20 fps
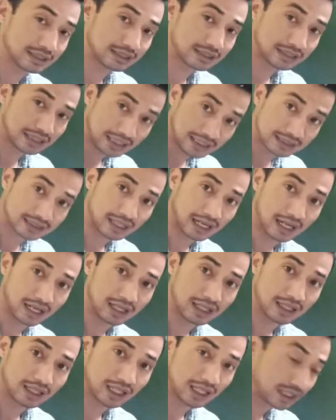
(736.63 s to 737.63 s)
theta,
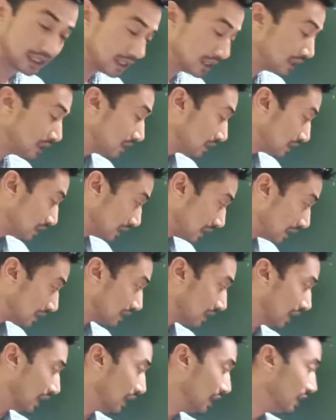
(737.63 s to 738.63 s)
I need
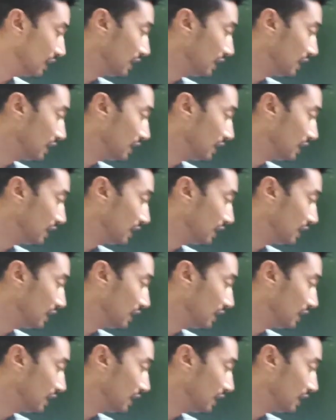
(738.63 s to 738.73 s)
theta.